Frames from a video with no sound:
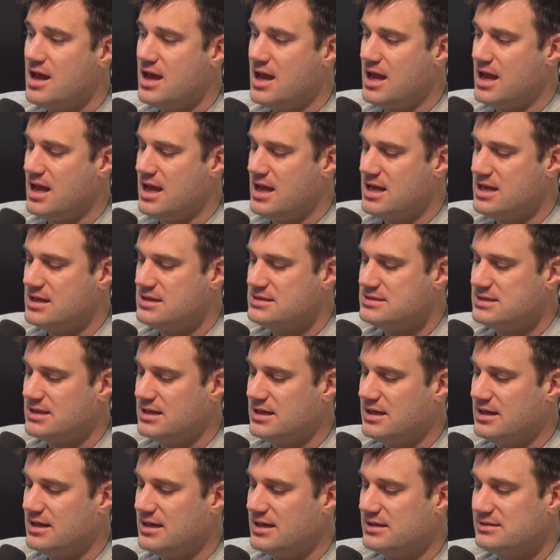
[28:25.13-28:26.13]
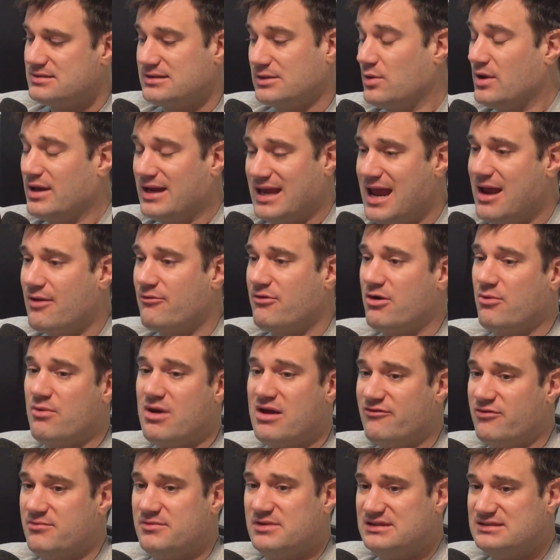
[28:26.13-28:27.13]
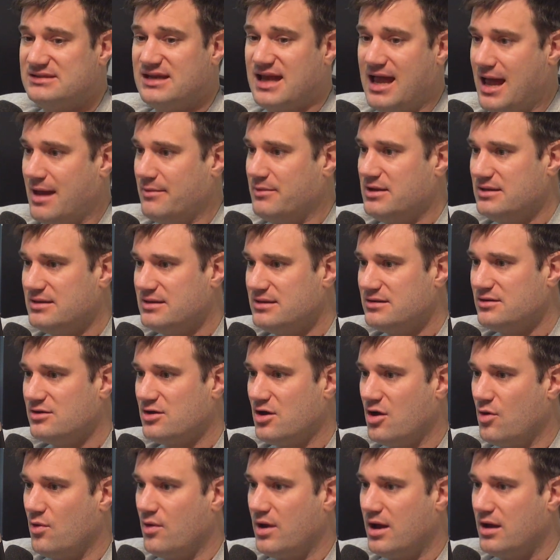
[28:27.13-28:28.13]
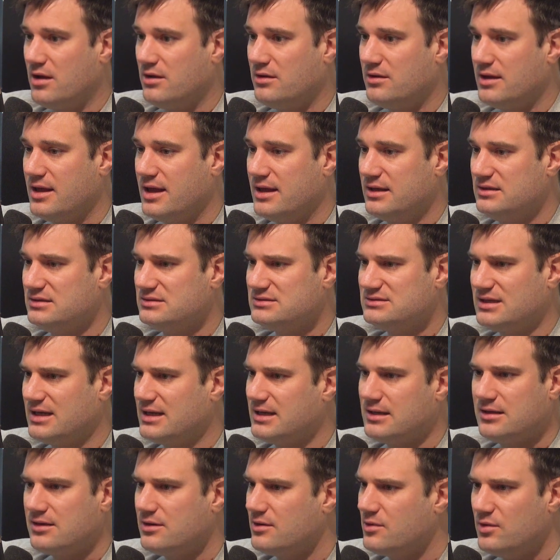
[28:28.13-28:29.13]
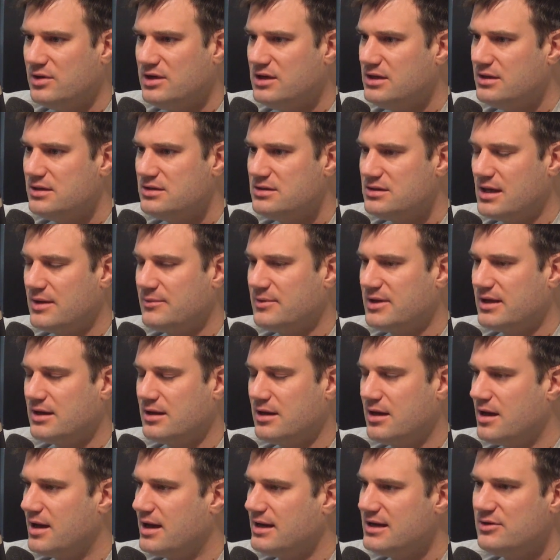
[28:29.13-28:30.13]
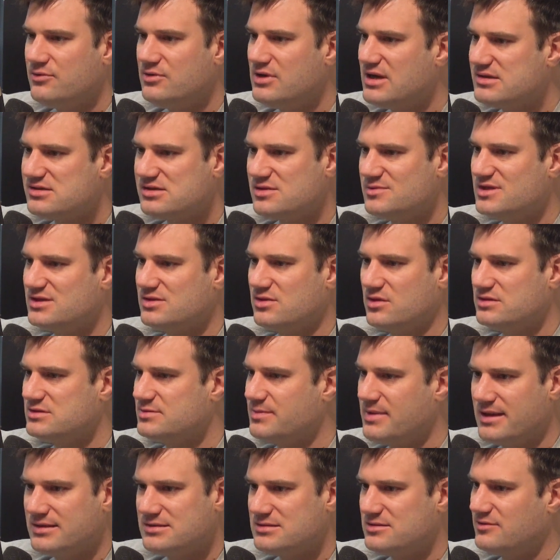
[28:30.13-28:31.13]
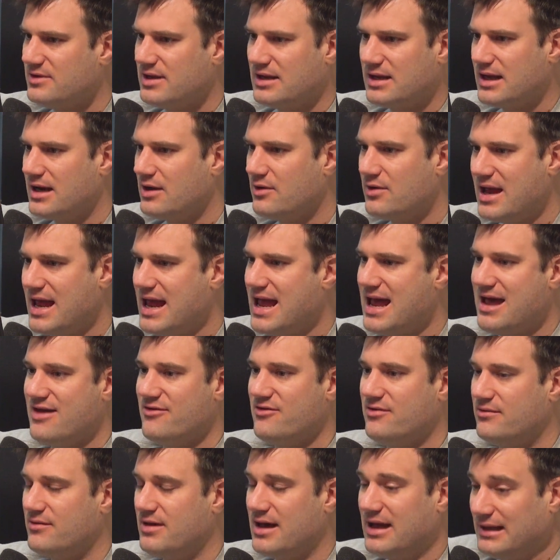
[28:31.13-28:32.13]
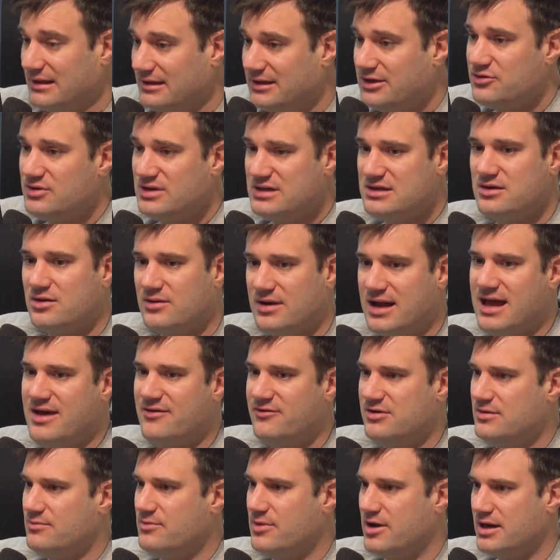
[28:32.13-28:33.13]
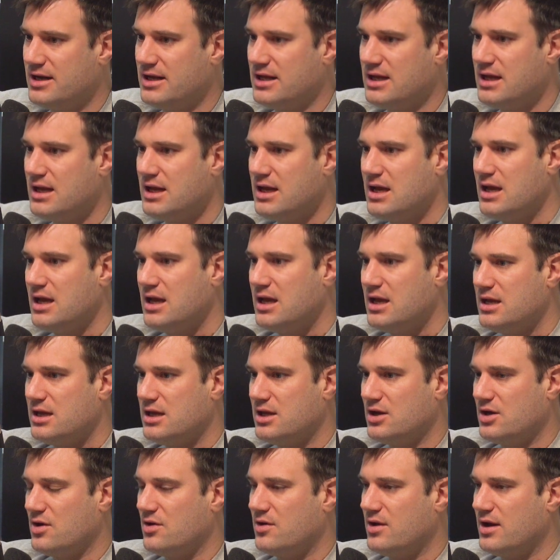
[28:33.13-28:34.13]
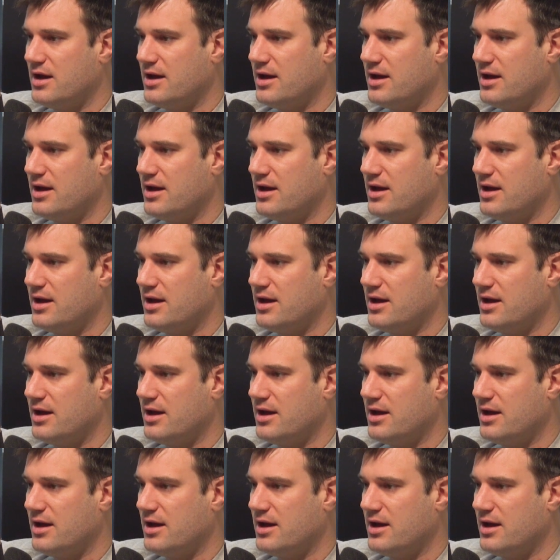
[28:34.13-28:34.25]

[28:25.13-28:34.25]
And, uh, and I was like, well, I can't run away from this cabbie. It didn't go well. And he was like, "What are you going to do?" I'm like, oh, I didn't realize it was going to be so expensive. Like, I don't have, I literally don't have any money, you know?